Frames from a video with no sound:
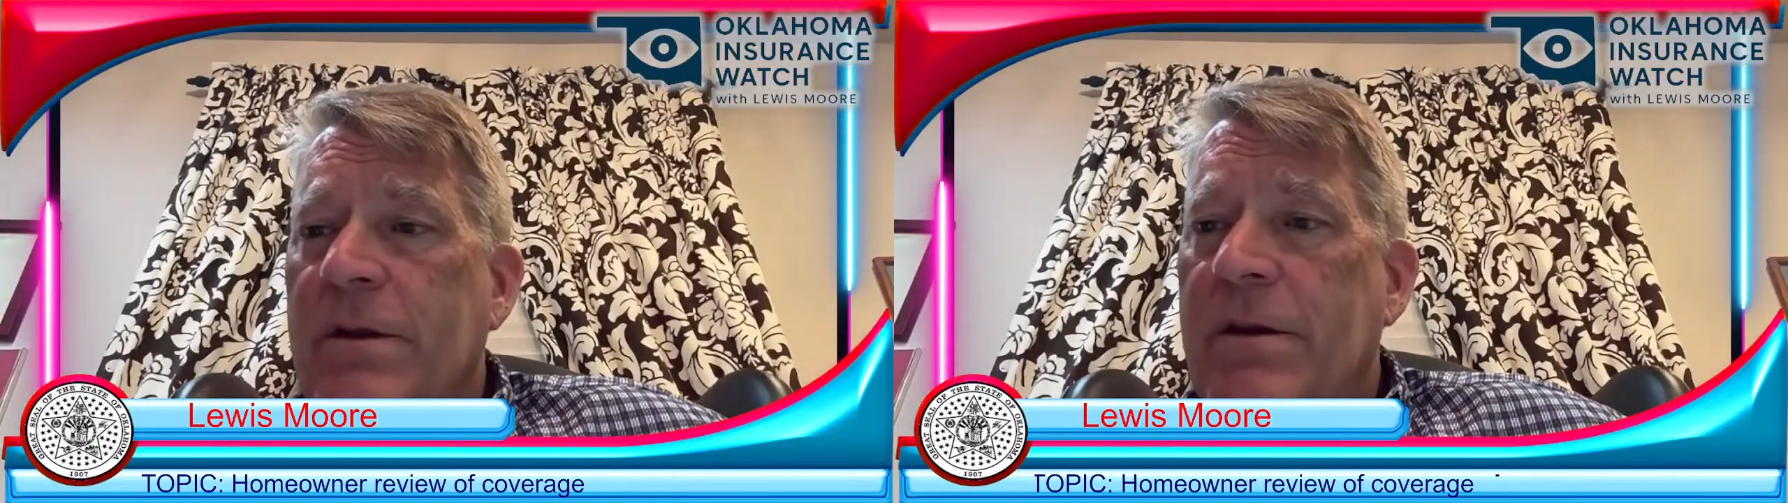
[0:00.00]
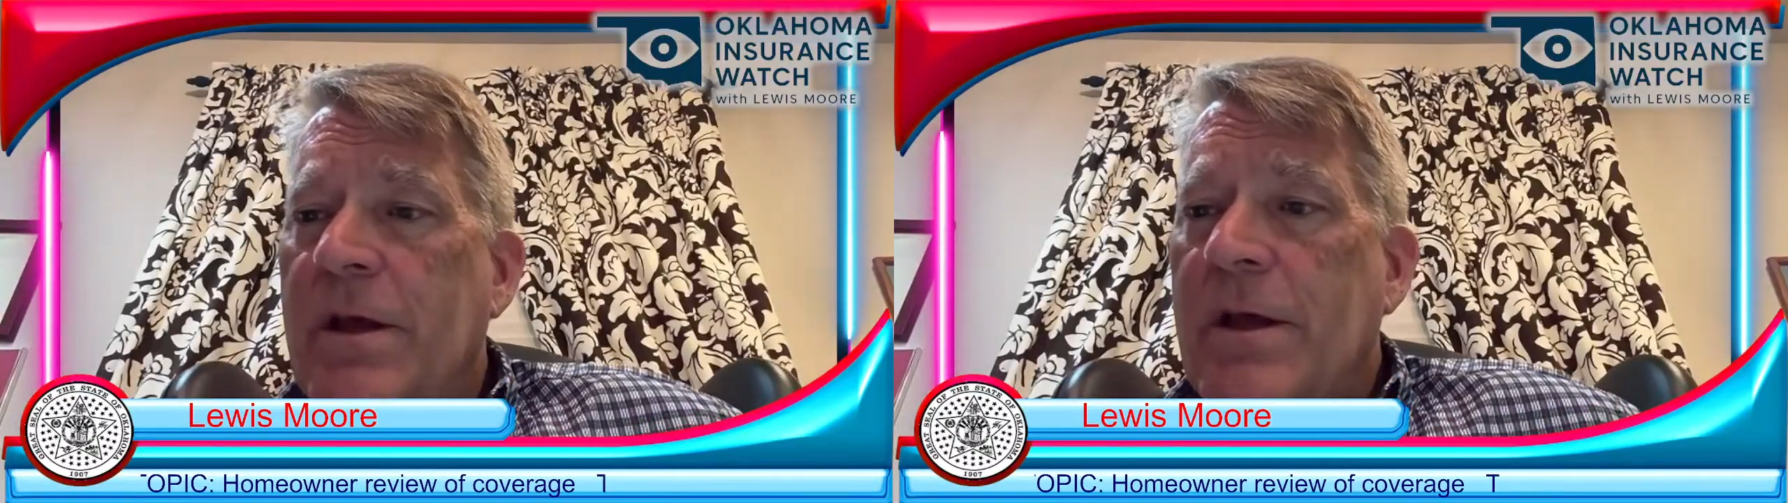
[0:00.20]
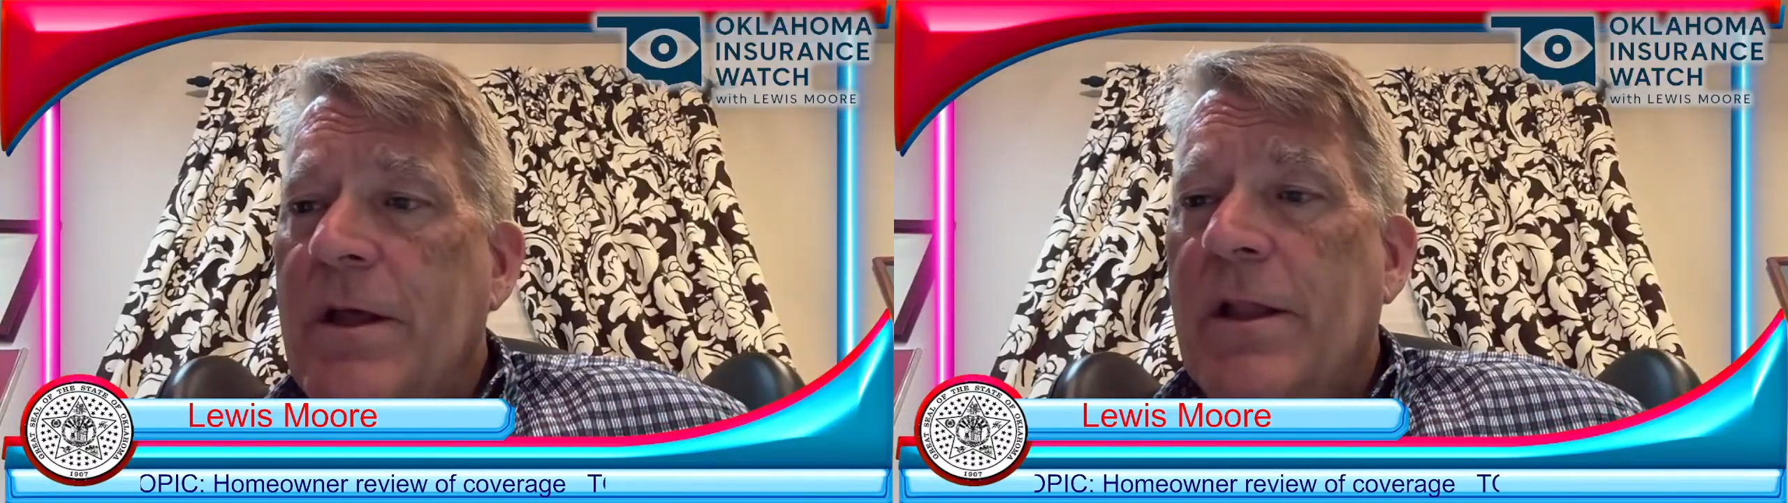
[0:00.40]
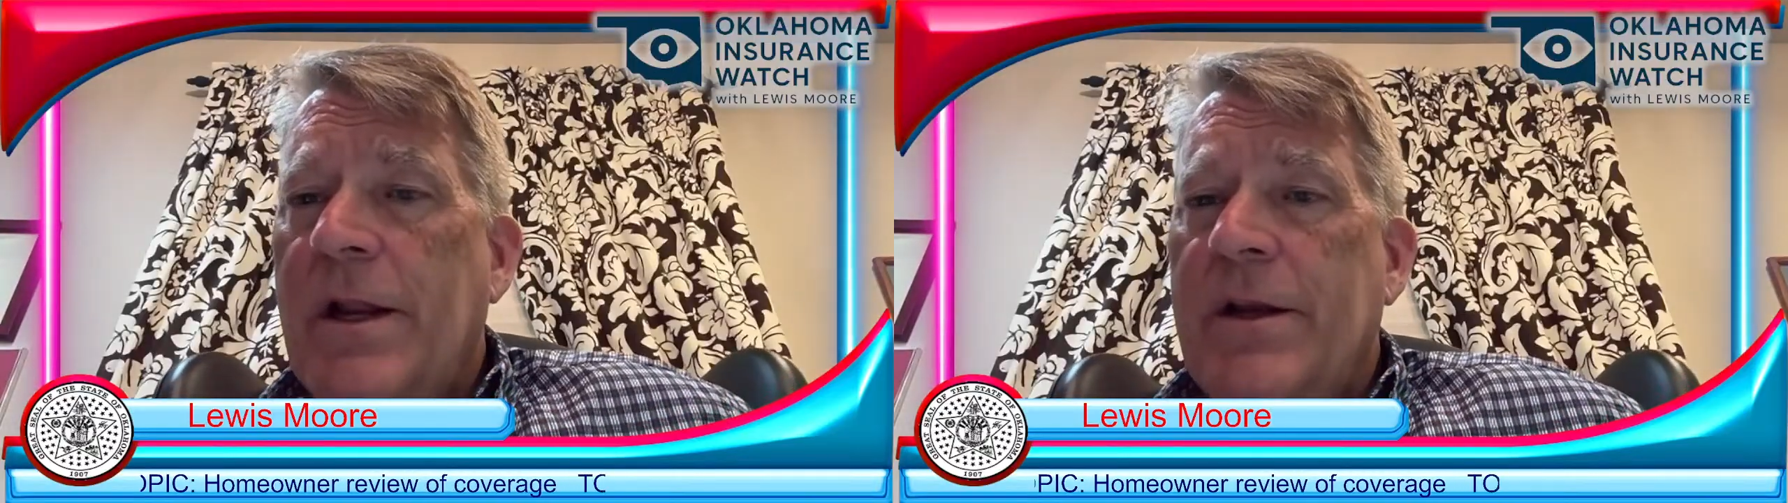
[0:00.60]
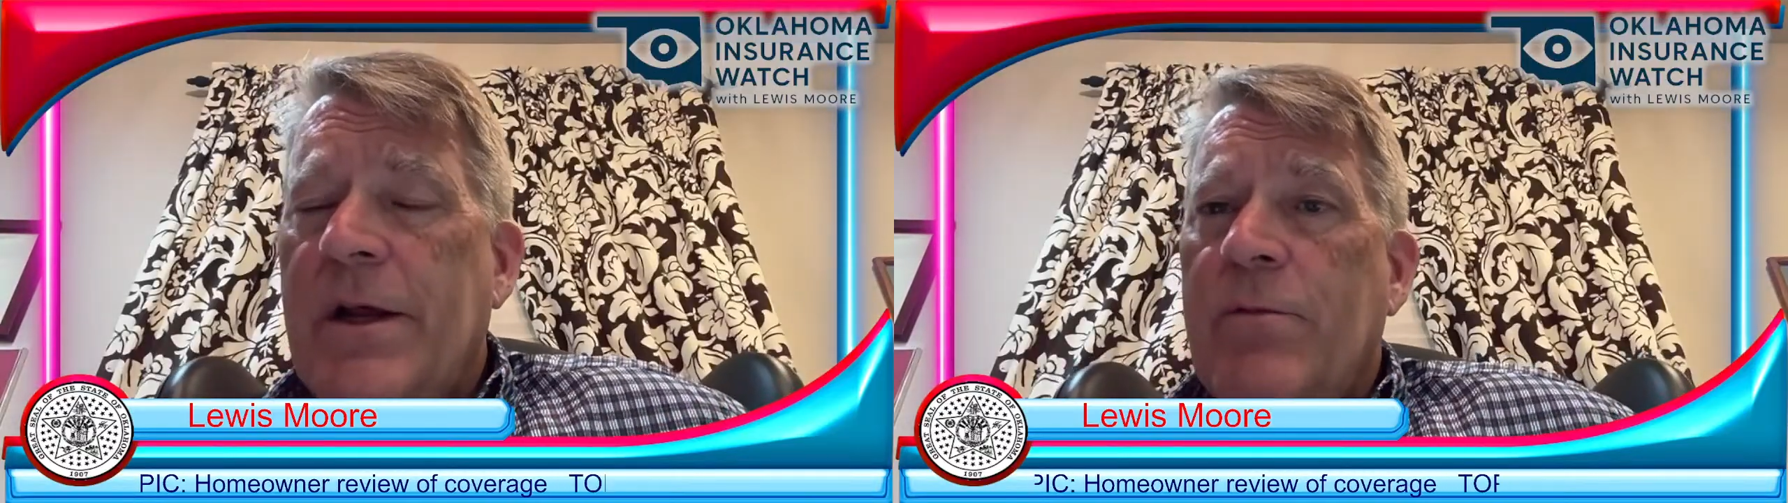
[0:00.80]
a lot of
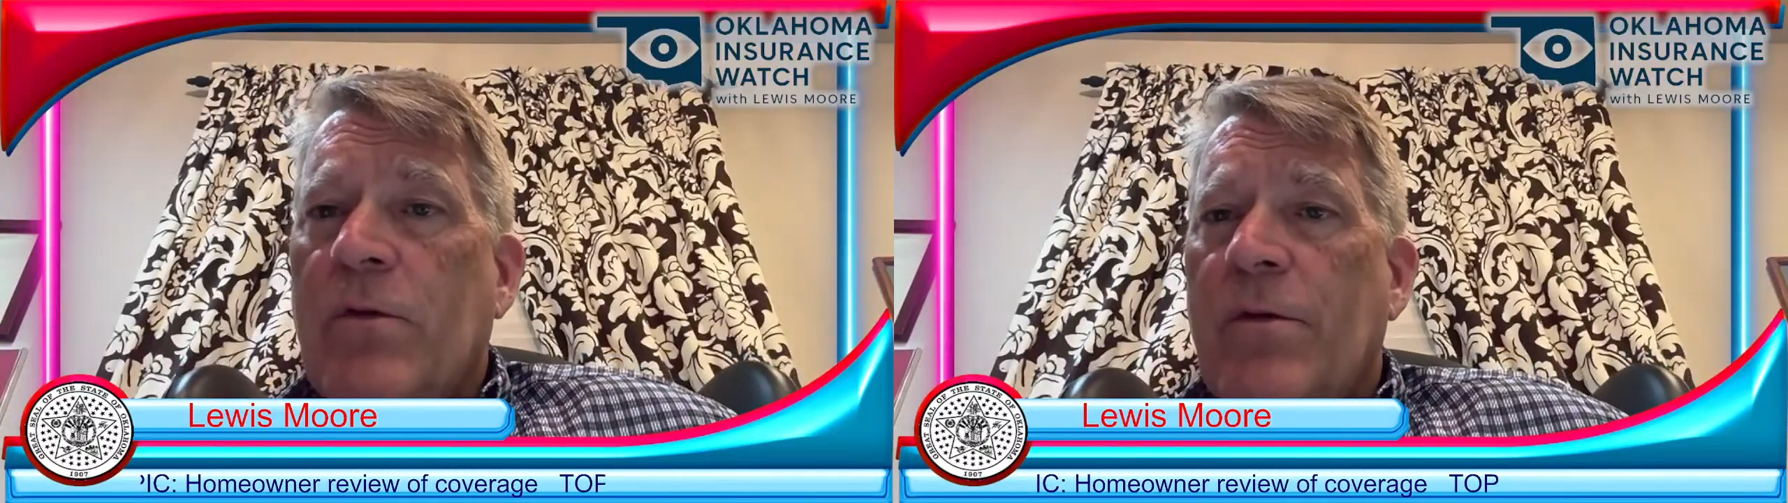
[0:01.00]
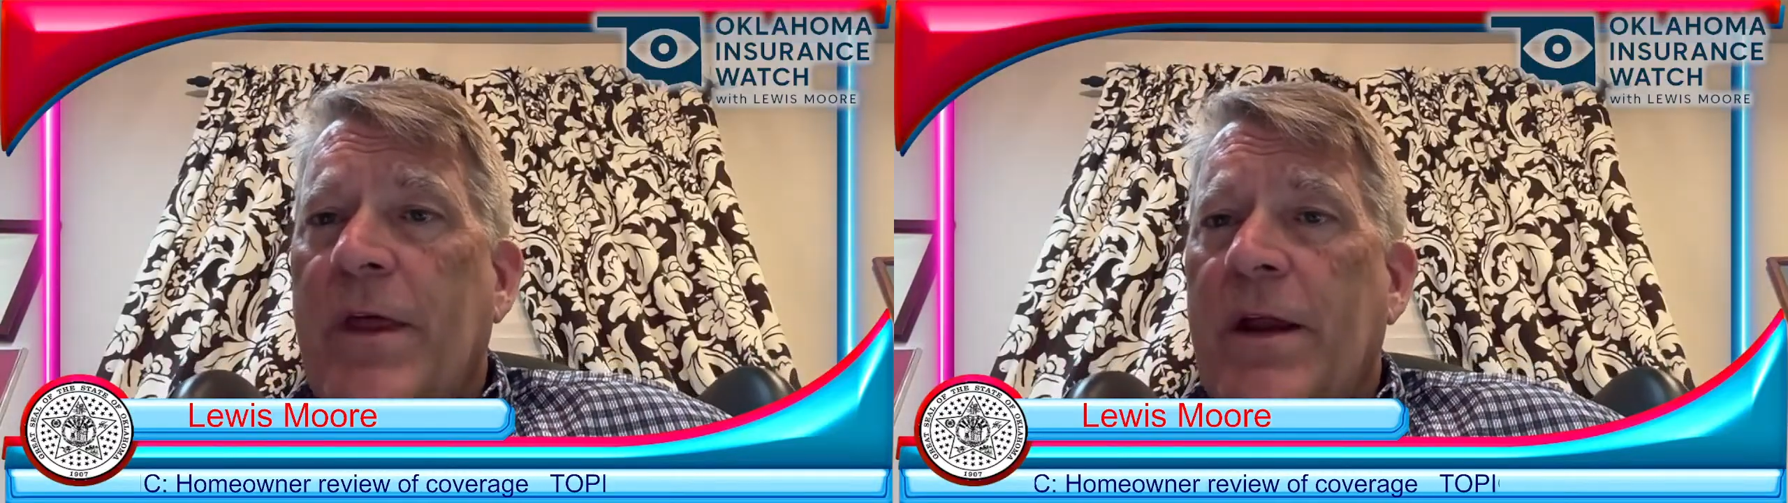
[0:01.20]
times, or their